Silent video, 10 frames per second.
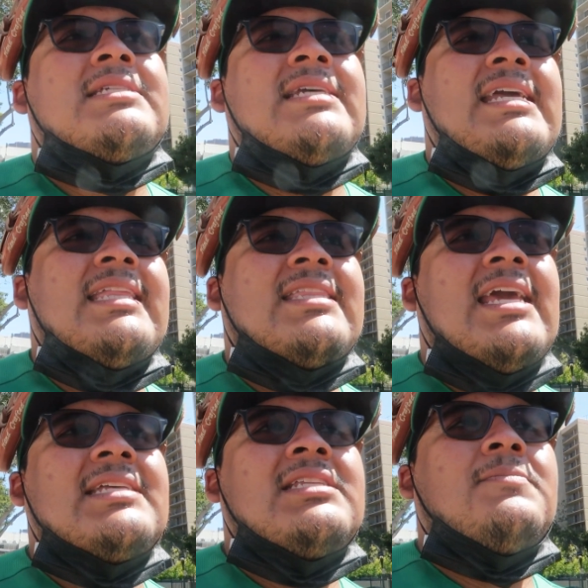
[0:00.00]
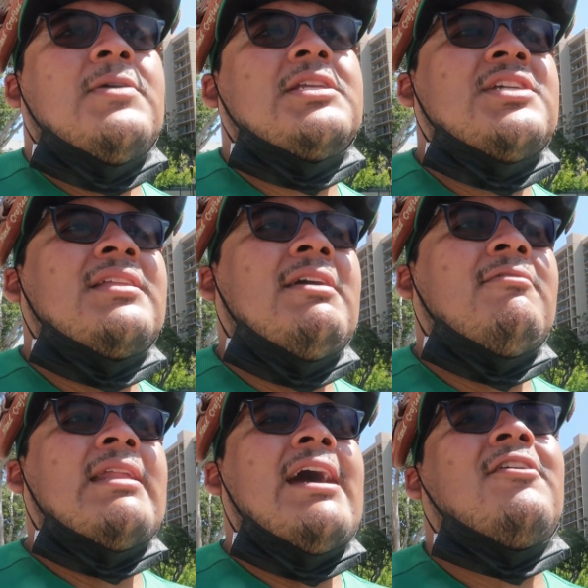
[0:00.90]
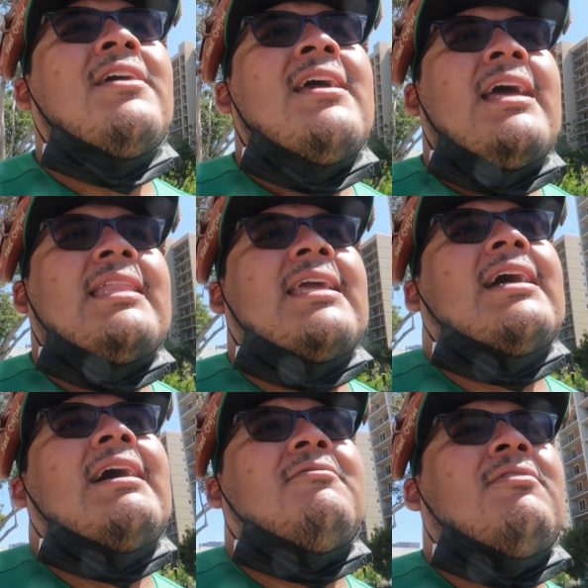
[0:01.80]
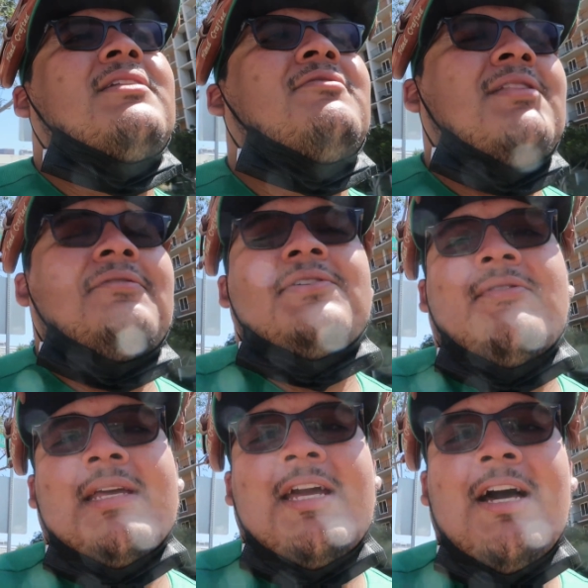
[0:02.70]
was saying that the A's need pitching. They went out and they got one of the relievers from the